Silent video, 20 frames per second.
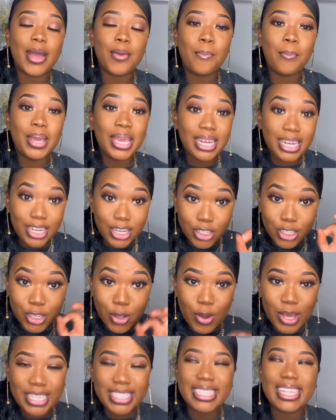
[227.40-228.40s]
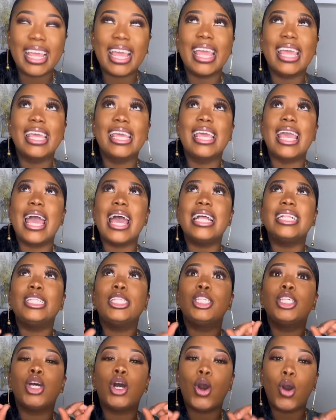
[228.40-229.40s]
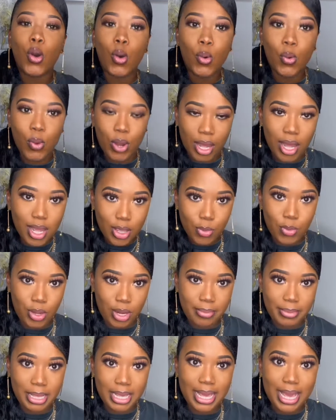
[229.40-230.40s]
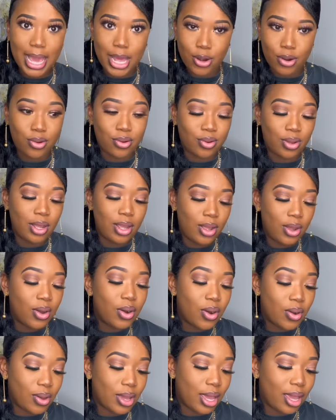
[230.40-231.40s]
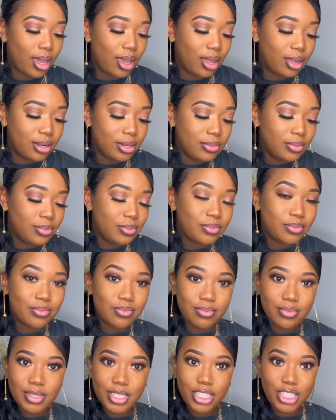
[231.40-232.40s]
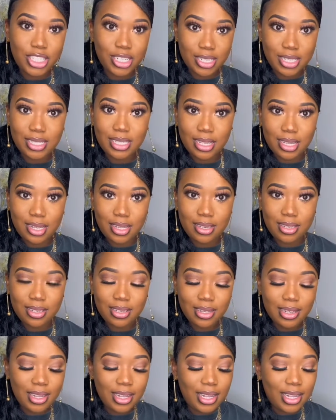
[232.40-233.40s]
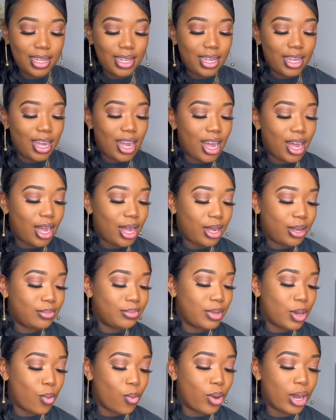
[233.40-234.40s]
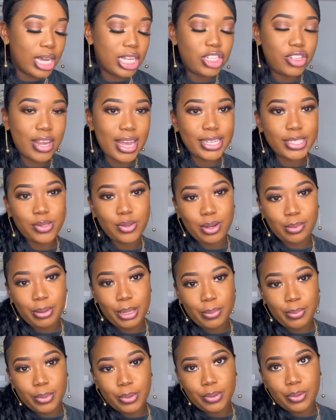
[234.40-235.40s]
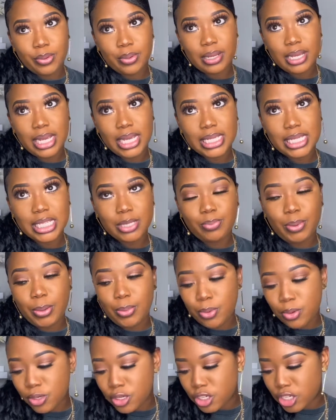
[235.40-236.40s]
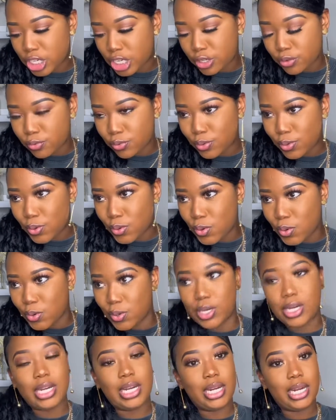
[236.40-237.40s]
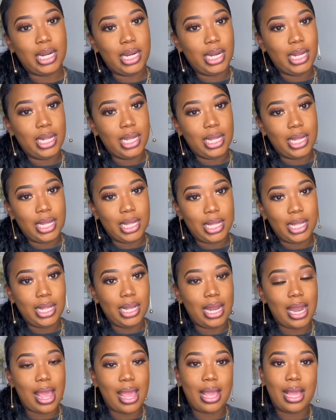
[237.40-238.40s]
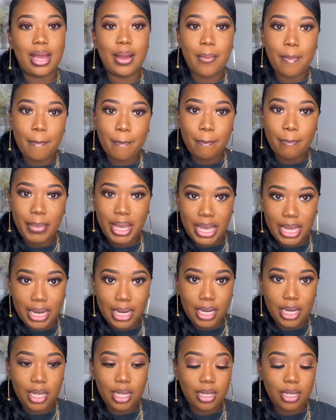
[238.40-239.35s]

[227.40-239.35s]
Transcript: Being an adult is ghetto. You hear me? Ghetto. Okay? Just saying. What attracts you to people? Is this people in general or like men?